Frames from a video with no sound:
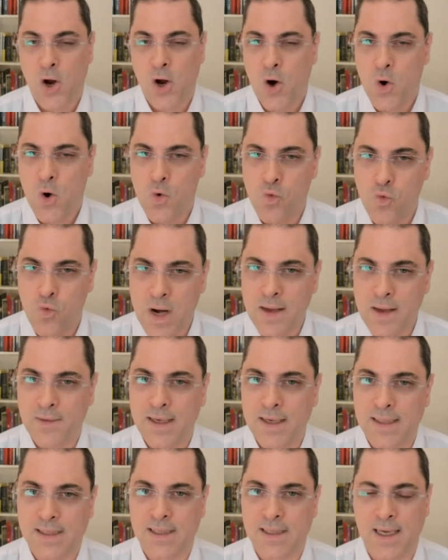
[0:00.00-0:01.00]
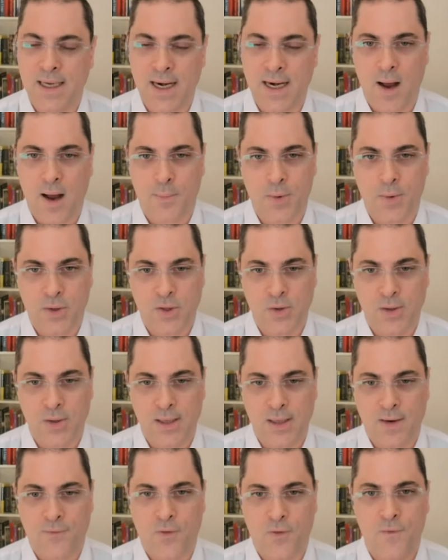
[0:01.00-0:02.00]
who really see an
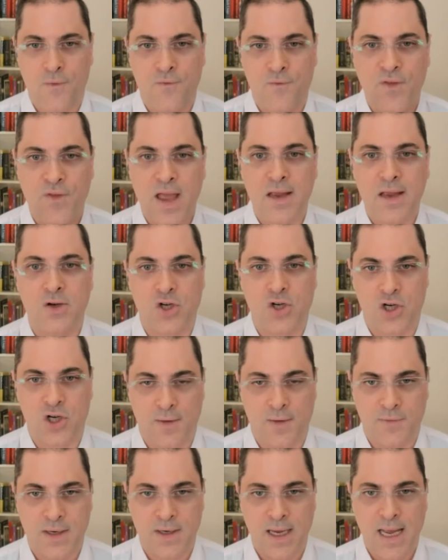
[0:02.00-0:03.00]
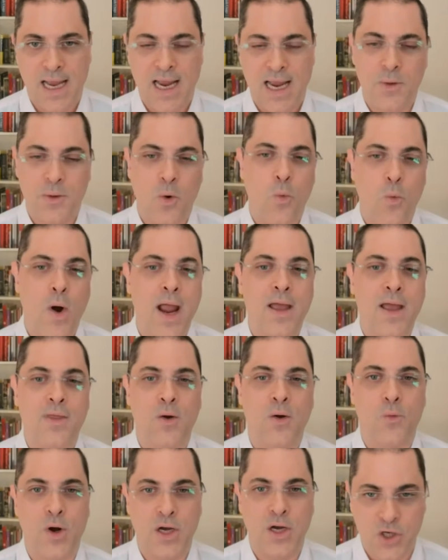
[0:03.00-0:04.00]
opportunity for a phase shift in the way
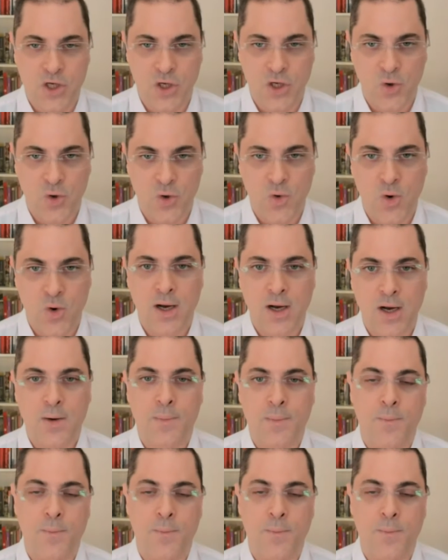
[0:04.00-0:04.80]
that we do